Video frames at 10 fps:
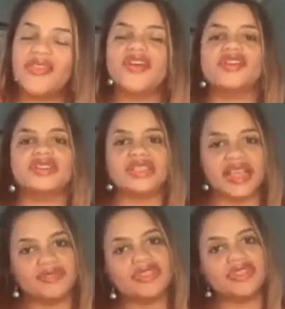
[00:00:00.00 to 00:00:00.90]
that are
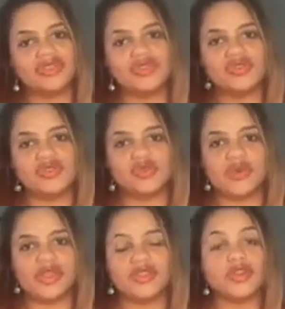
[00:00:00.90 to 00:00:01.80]
safe to use
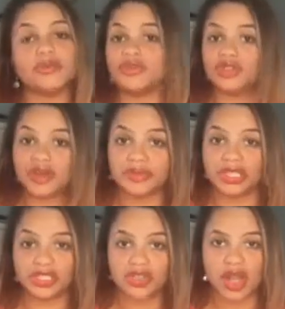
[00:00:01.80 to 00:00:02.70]
with your
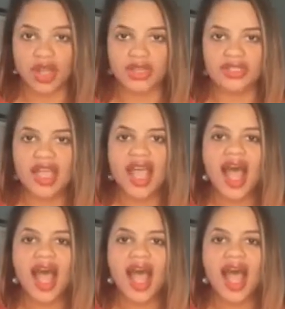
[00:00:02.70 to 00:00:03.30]
prescription drugs.